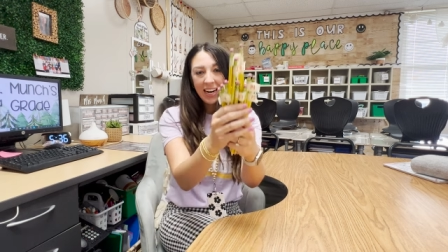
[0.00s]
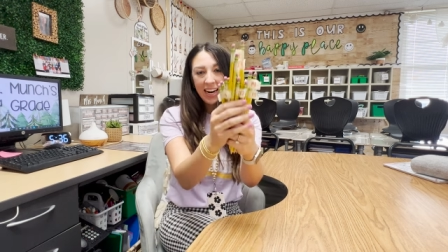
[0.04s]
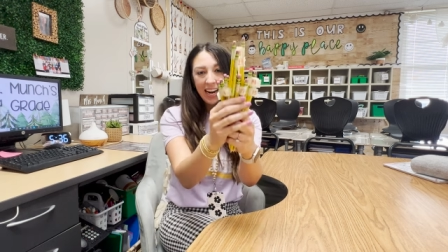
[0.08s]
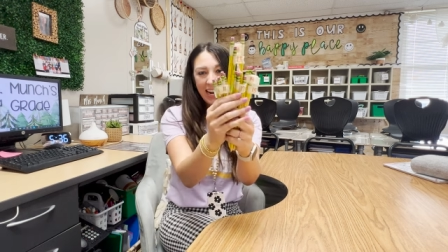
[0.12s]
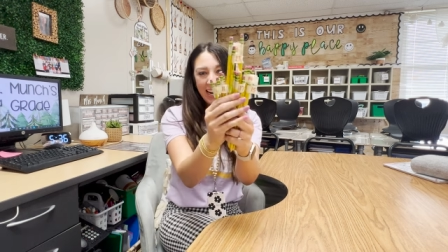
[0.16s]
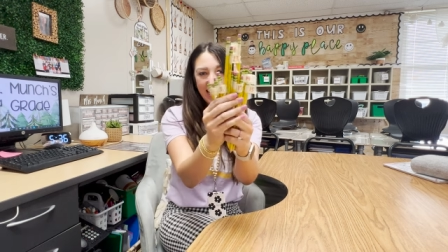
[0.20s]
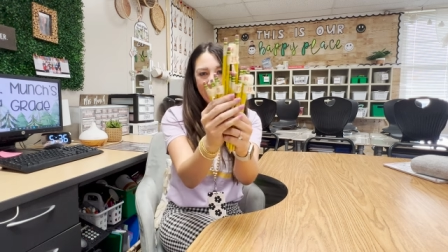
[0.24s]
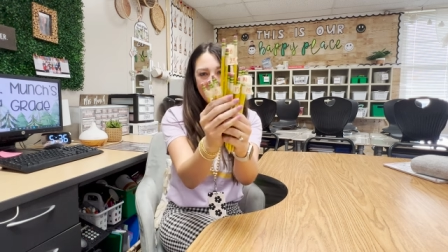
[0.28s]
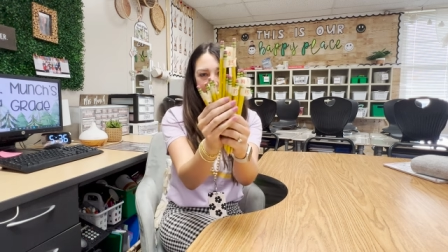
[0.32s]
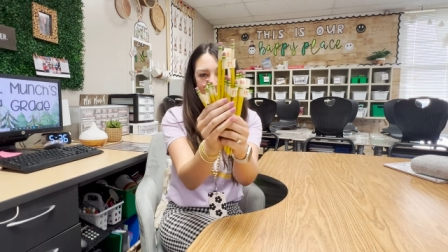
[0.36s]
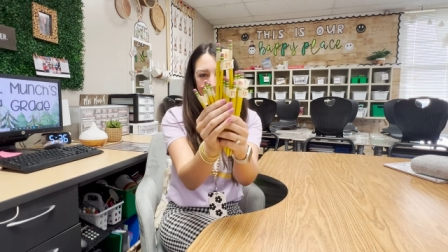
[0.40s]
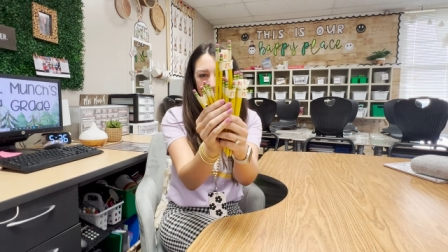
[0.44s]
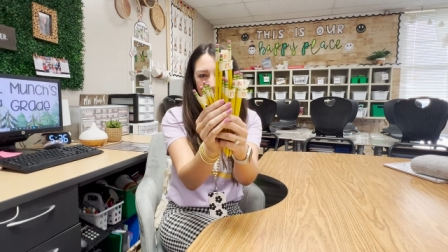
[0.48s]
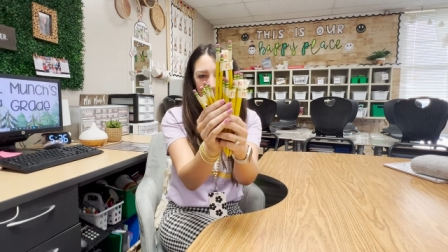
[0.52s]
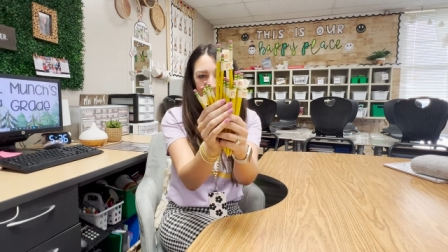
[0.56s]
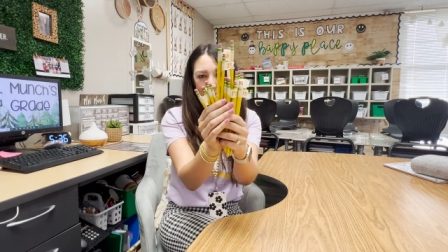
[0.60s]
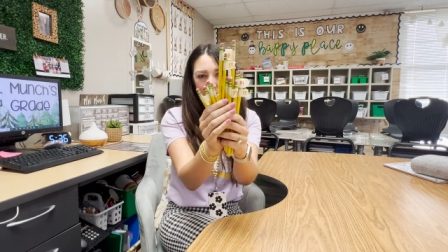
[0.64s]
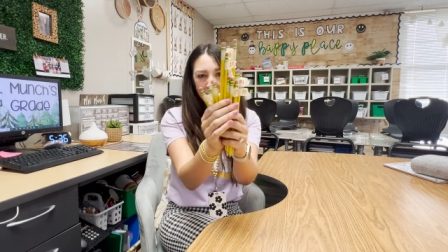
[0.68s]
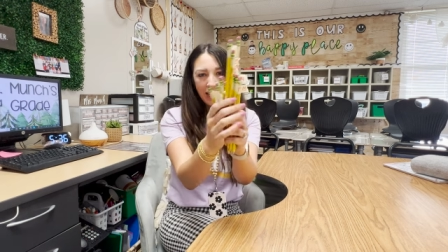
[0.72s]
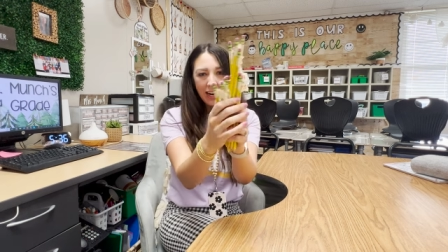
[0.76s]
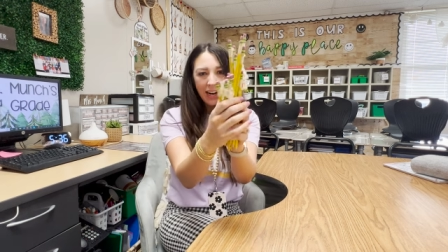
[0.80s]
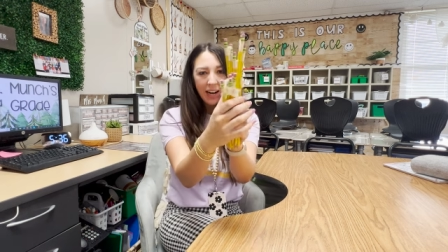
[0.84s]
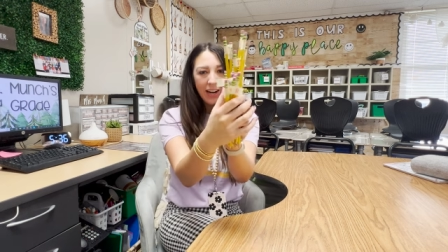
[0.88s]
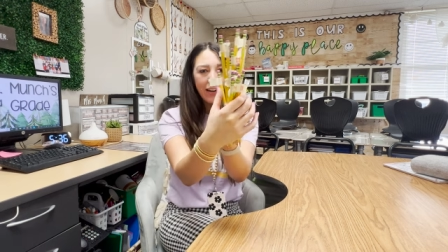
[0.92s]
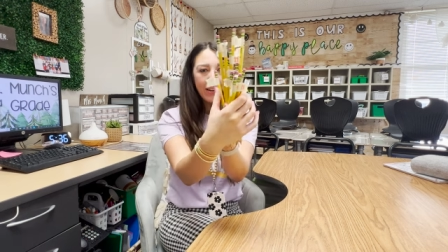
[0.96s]
a new
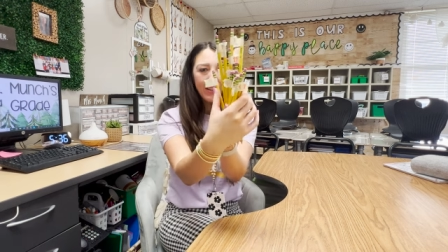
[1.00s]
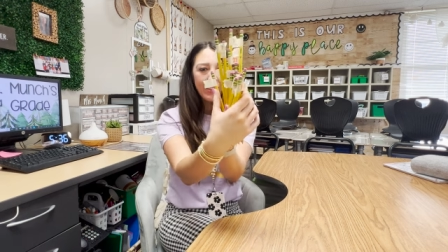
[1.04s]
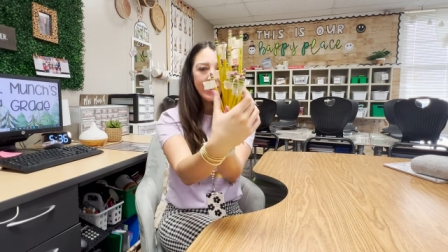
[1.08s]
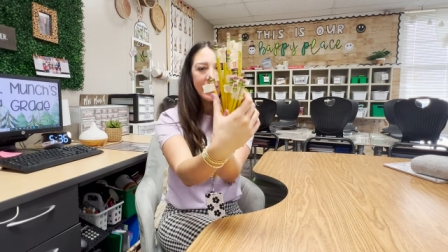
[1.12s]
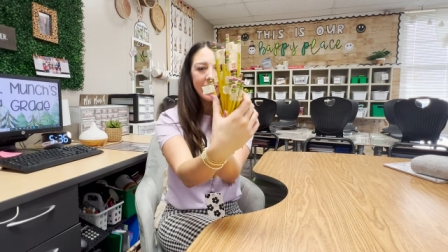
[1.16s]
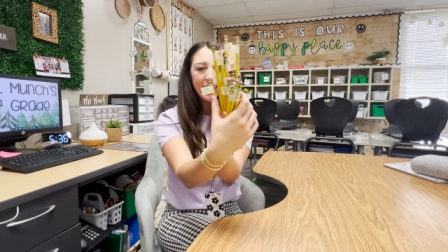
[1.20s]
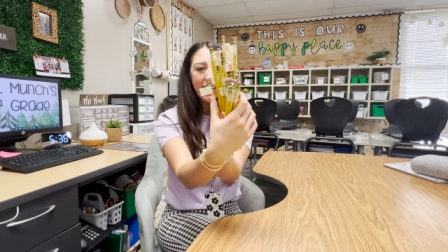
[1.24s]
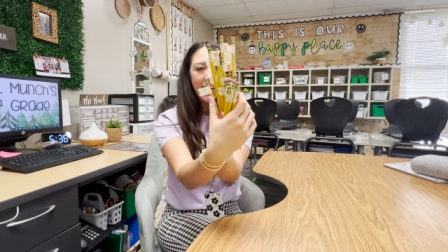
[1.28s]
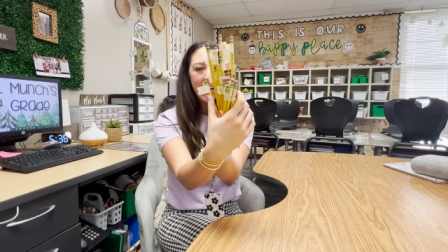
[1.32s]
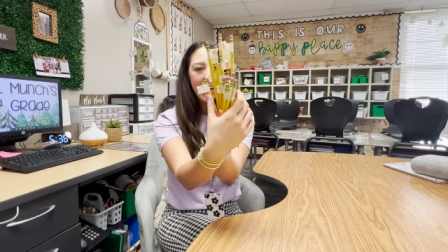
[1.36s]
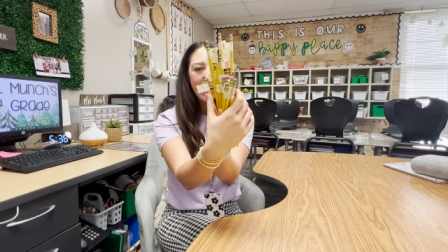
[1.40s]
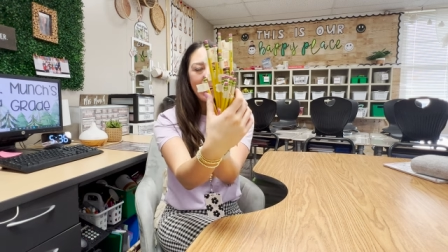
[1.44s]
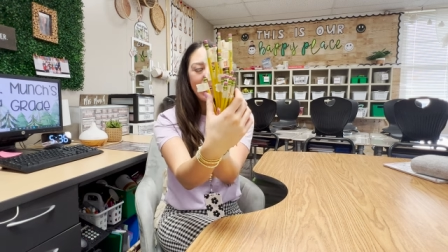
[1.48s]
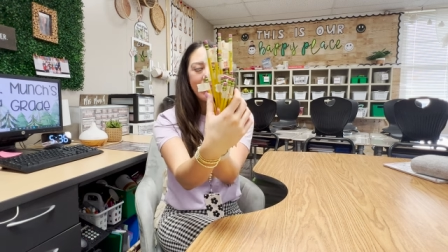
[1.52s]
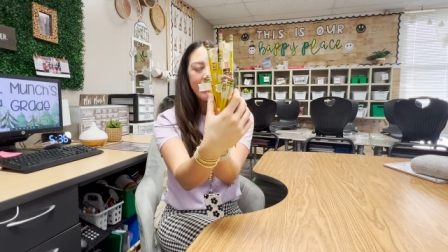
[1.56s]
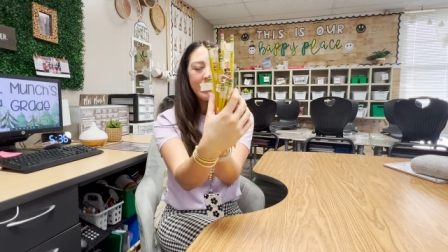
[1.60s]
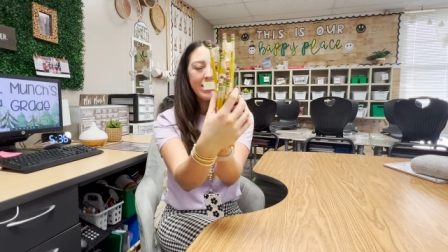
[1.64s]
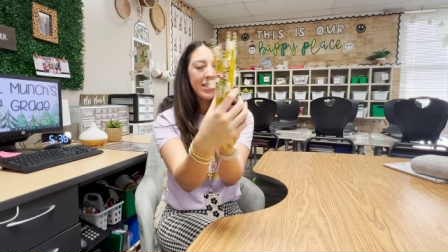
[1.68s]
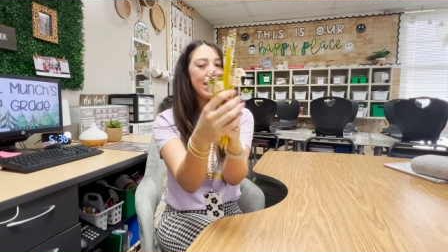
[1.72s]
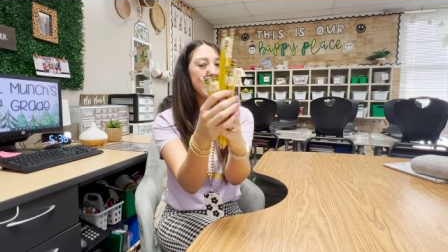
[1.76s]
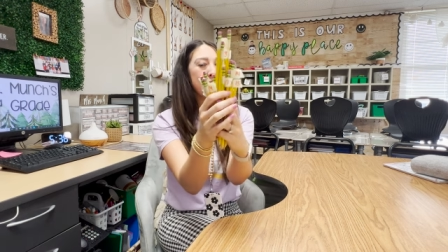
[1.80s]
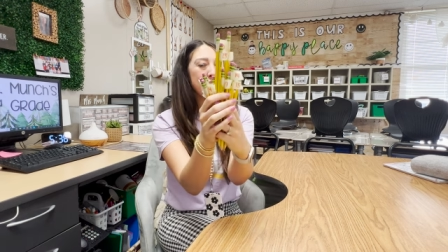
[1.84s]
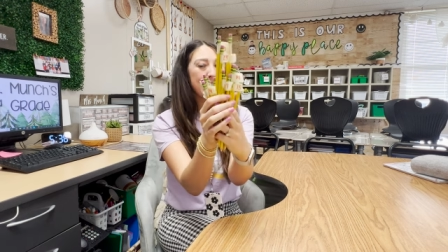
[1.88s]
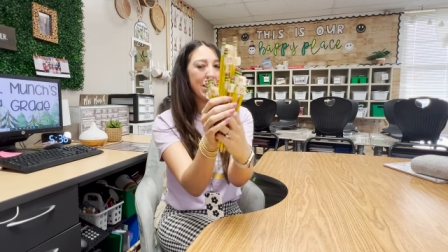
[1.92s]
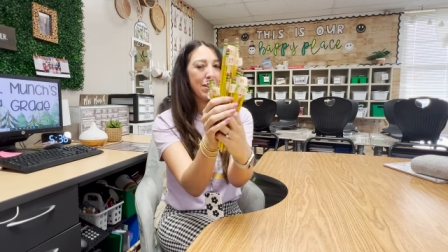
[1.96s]
round of
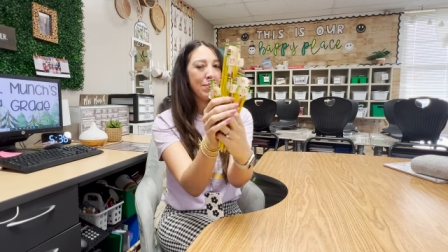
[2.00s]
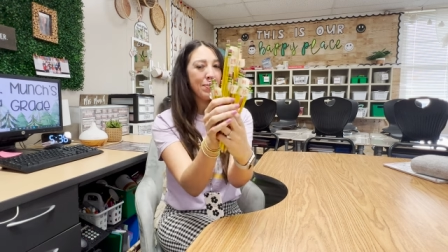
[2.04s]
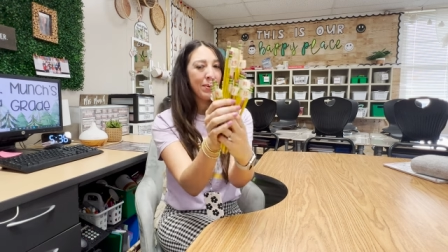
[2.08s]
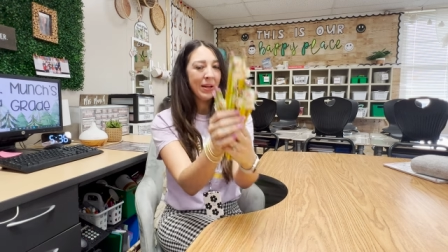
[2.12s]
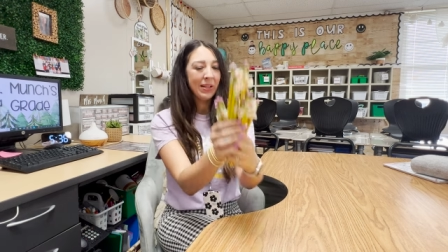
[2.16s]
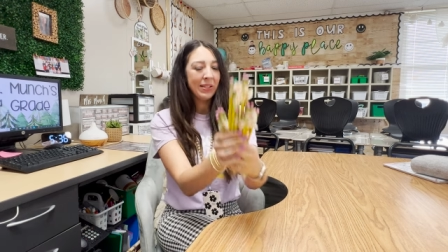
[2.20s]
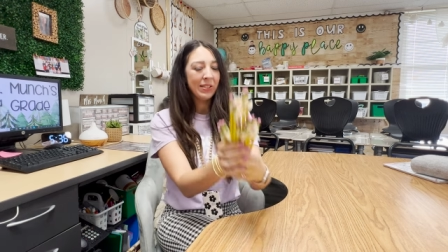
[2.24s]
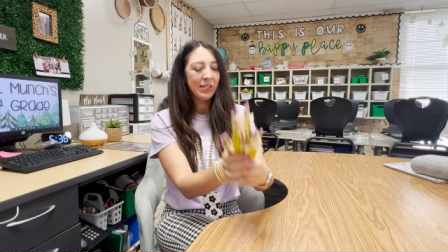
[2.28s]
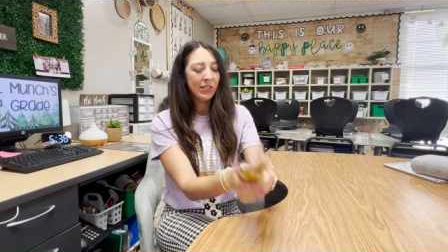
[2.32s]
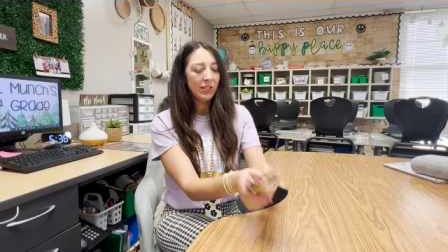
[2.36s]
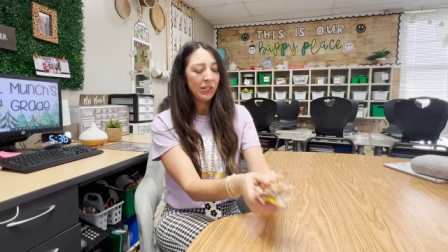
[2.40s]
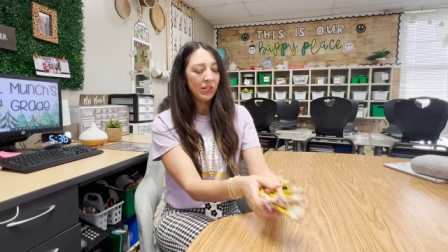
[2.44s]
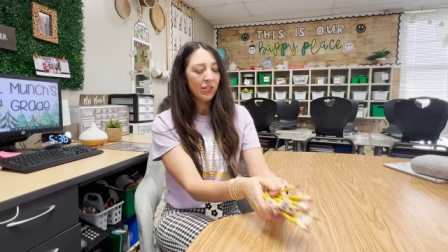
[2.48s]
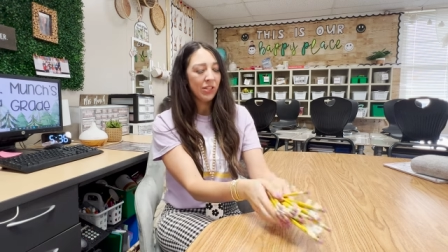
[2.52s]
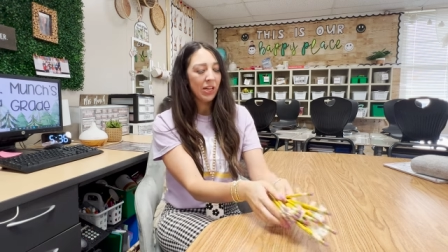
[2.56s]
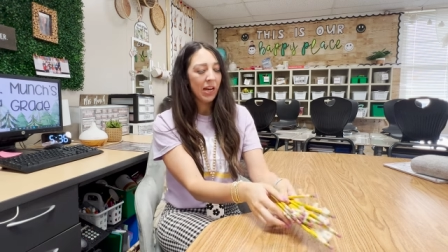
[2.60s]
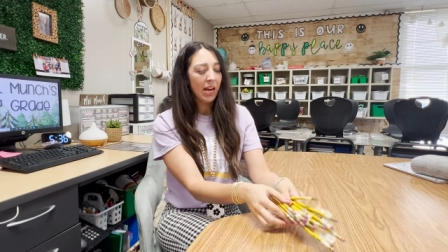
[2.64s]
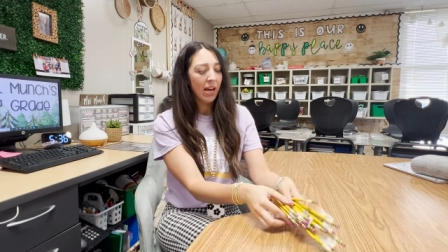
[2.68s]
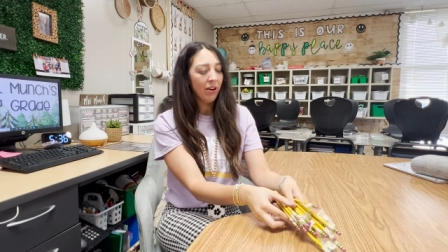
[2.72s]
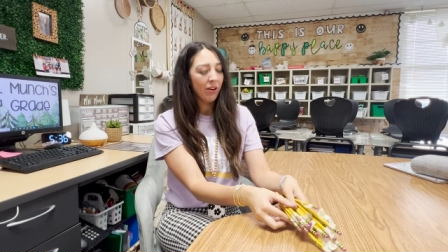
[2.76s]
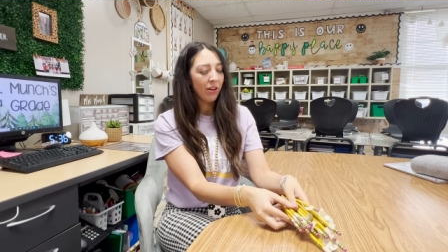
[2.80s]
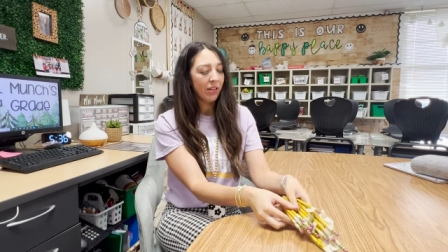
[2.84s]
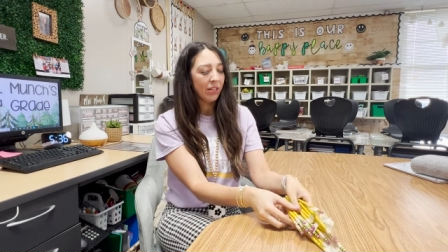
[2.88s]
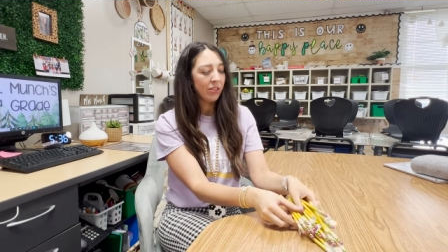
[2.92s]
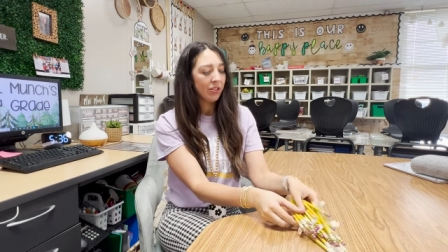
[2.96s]
the Great Pencil
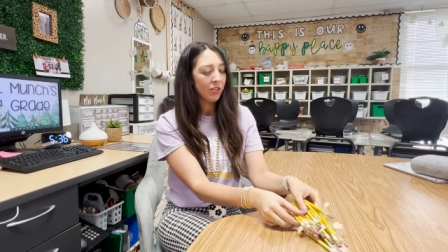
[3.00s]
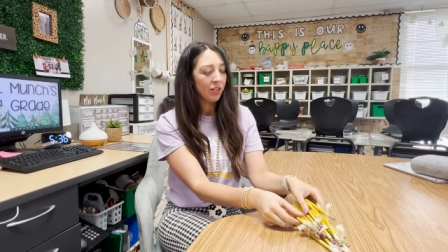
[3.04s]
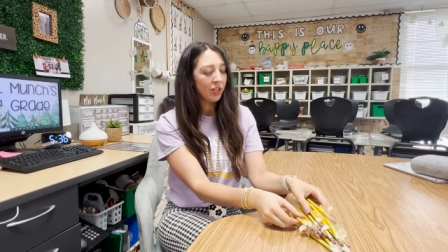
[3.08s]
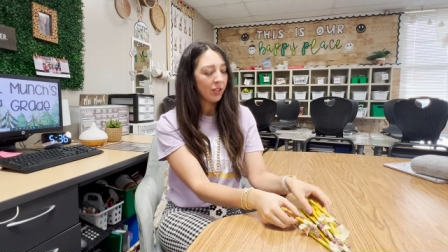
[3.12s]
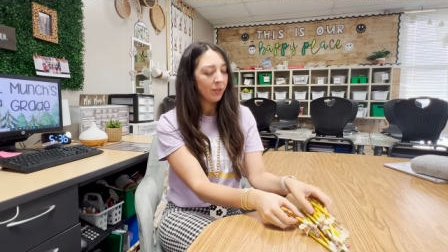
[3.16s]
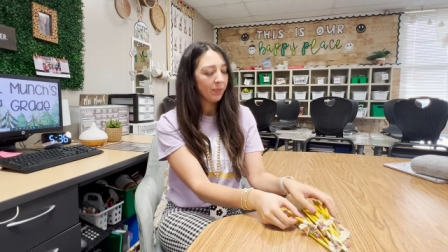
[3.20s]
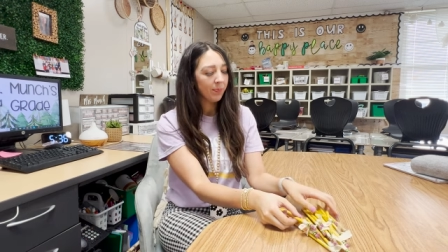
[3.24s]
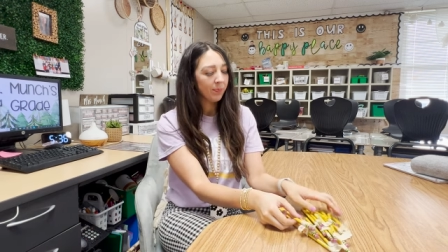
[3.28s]
Challenge.